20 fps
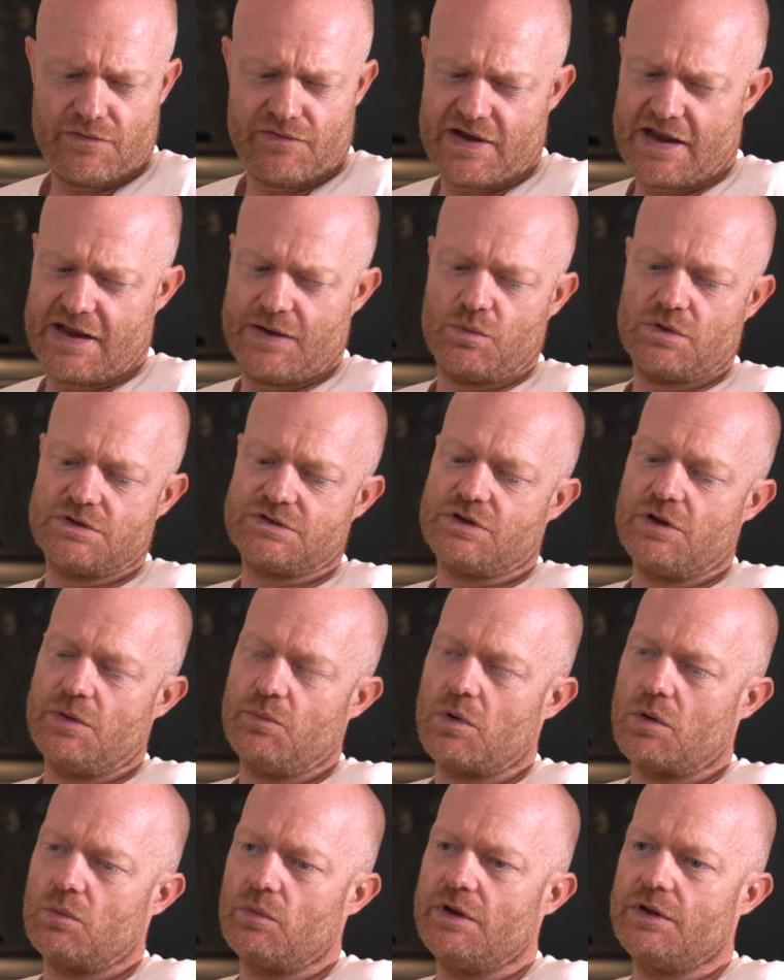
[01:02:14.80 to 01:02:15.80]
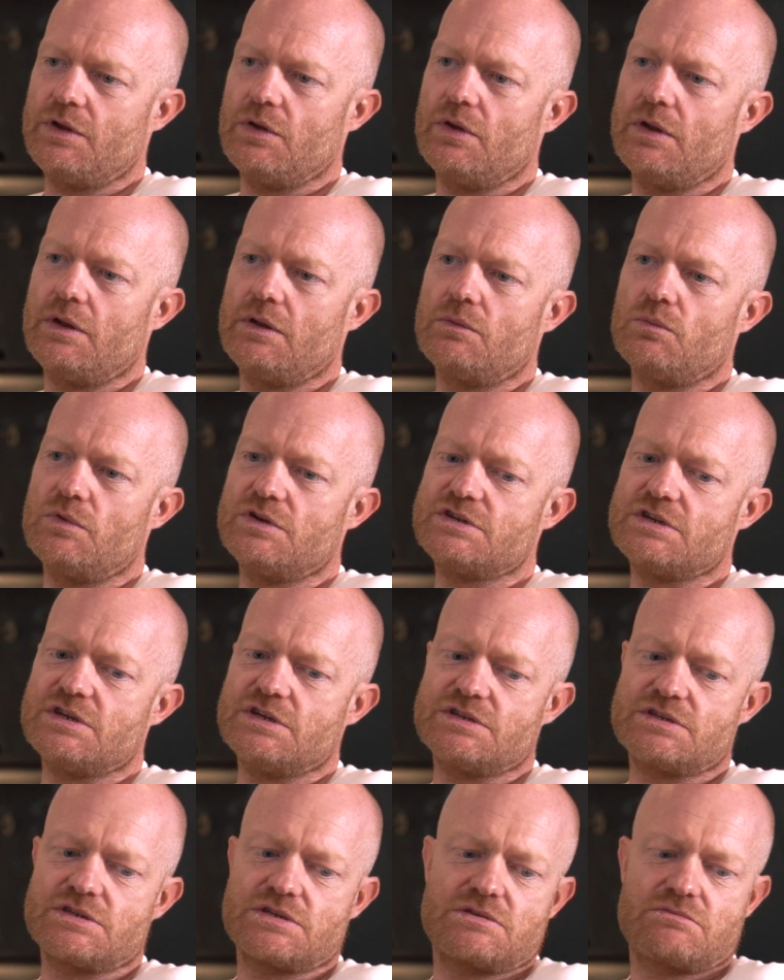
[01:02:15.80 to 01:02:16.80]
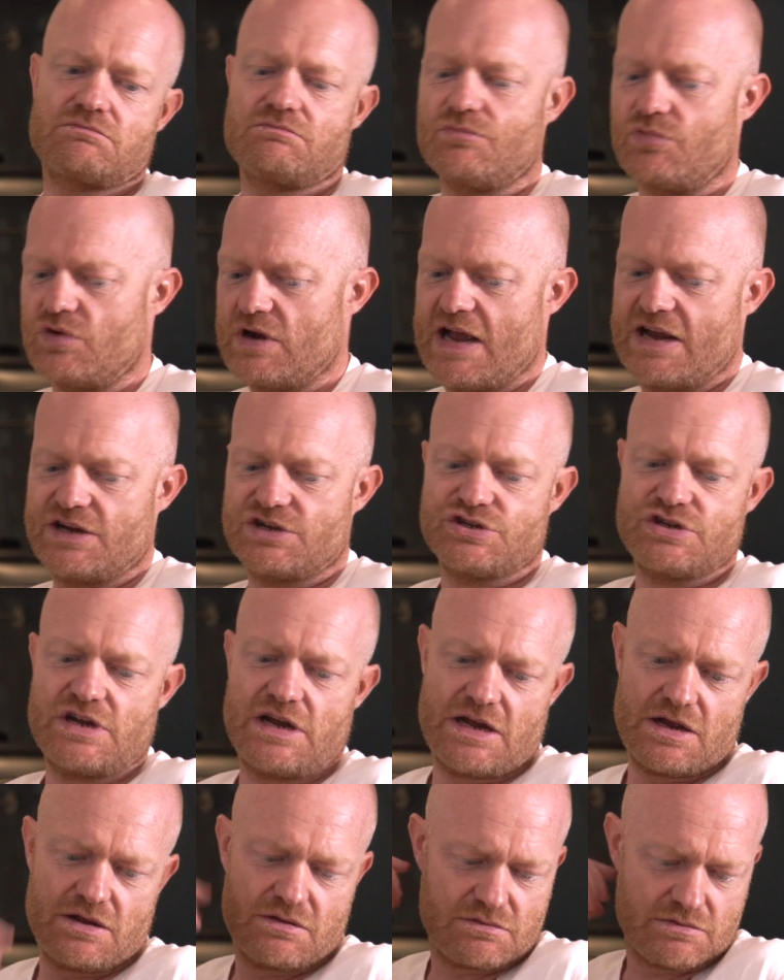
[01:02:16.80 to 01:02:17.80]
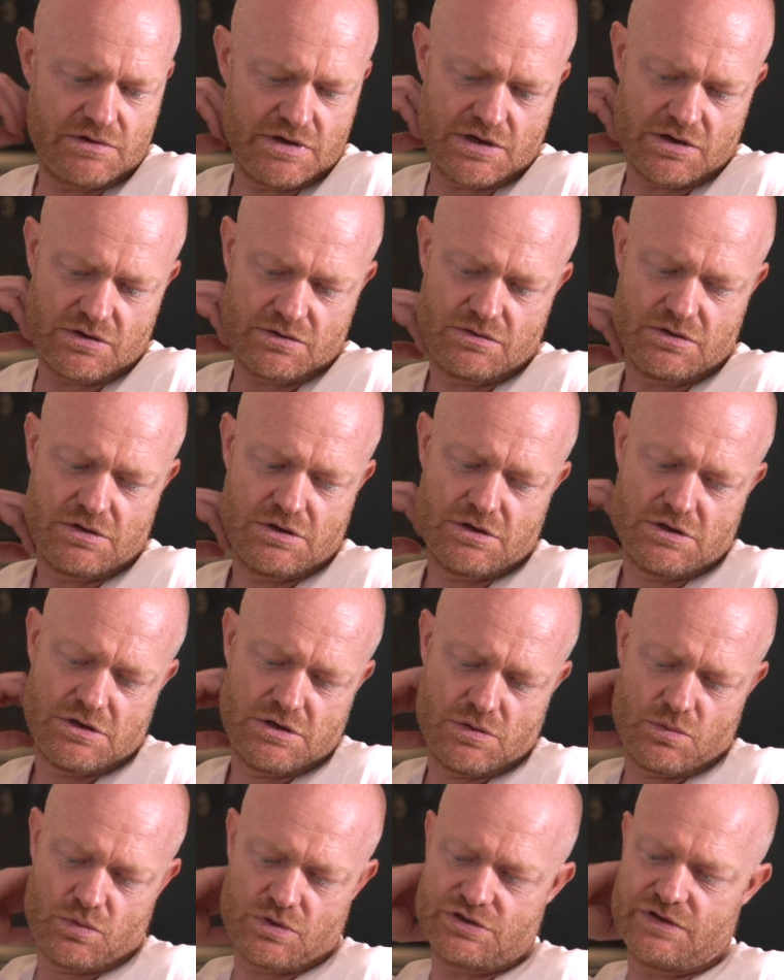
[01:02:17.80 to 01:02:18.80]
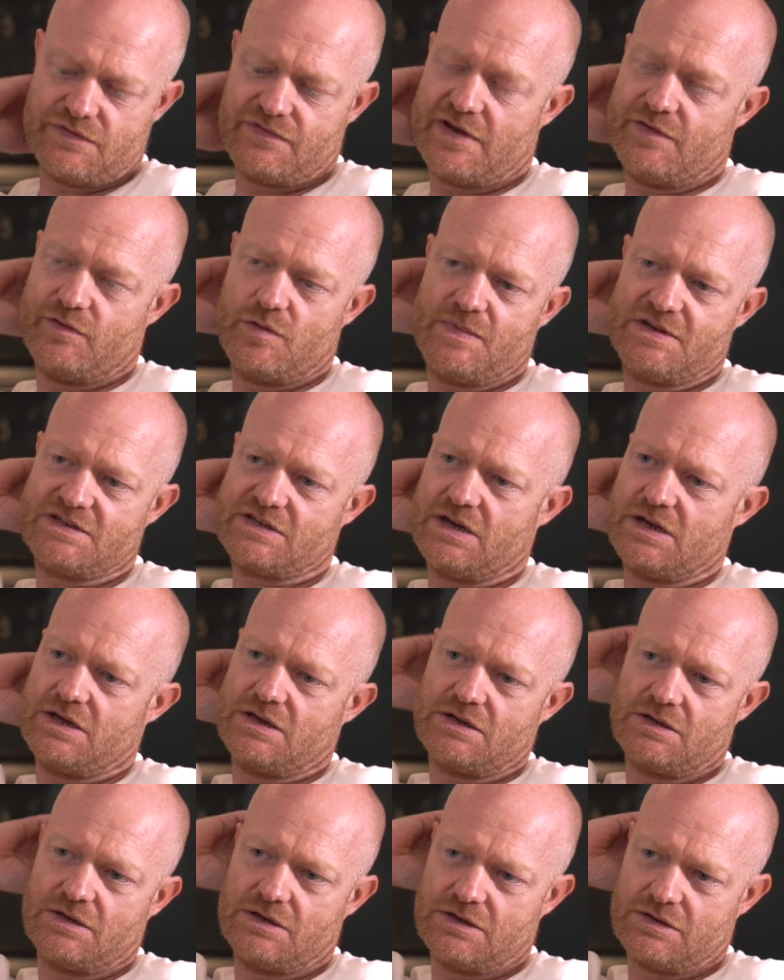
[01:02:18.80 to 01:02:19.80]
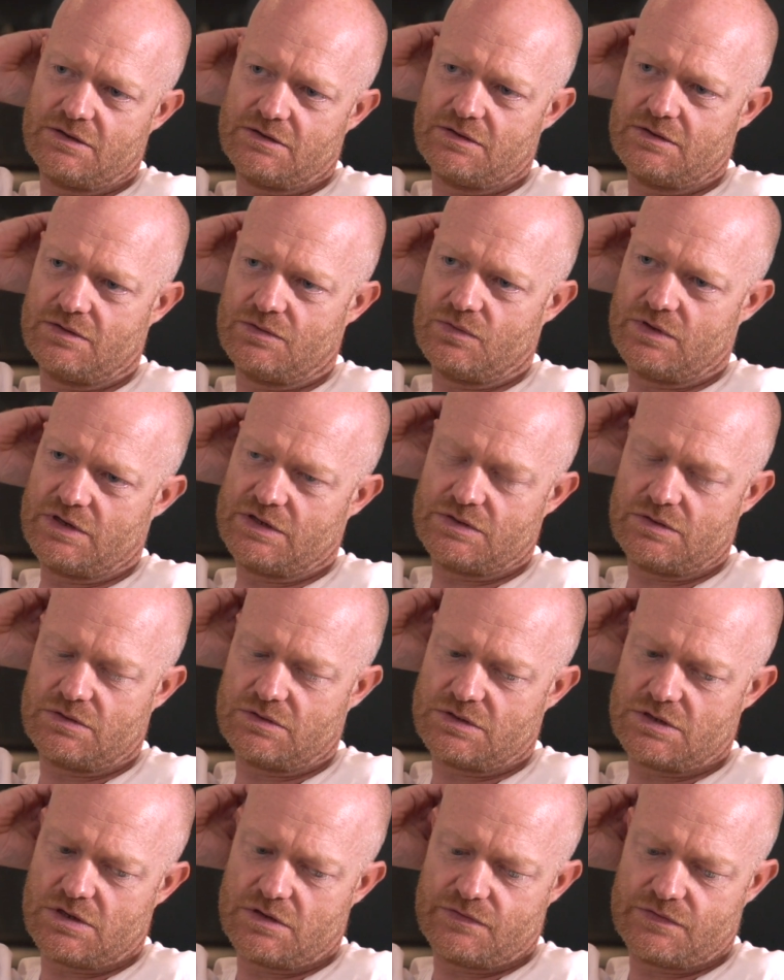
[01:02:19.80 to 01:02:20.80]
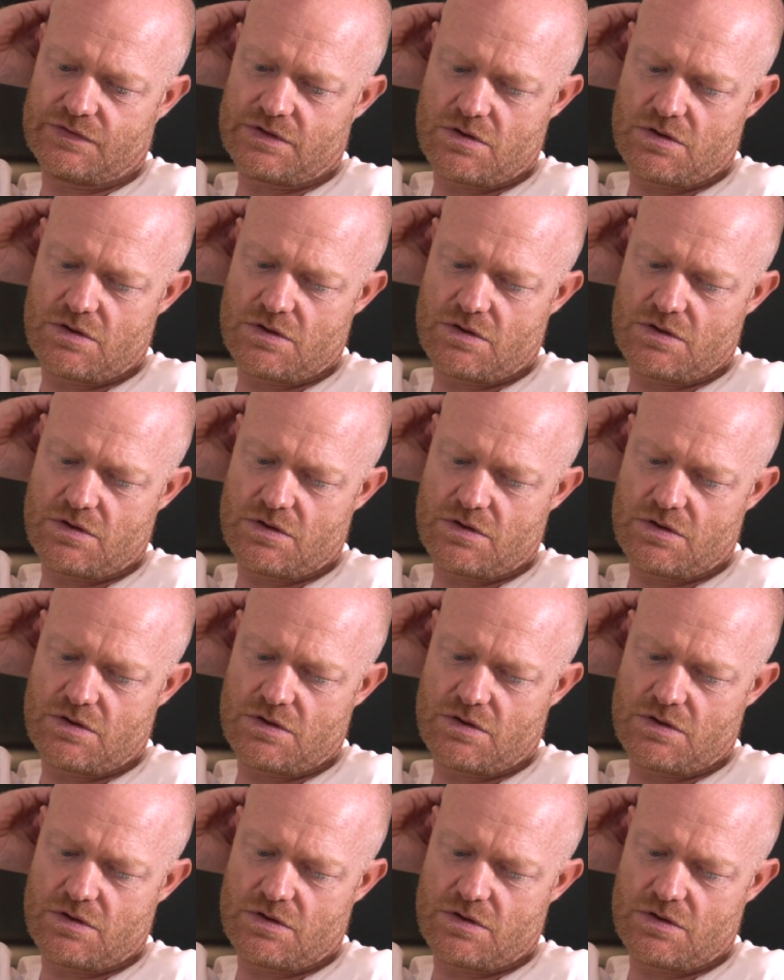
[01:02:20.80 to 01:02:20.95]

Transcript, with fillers: I don't think anyone's doing what we're doing, which is relaxed chat, you know, what's your favourite biscuit, you know, and all that sort of stuff.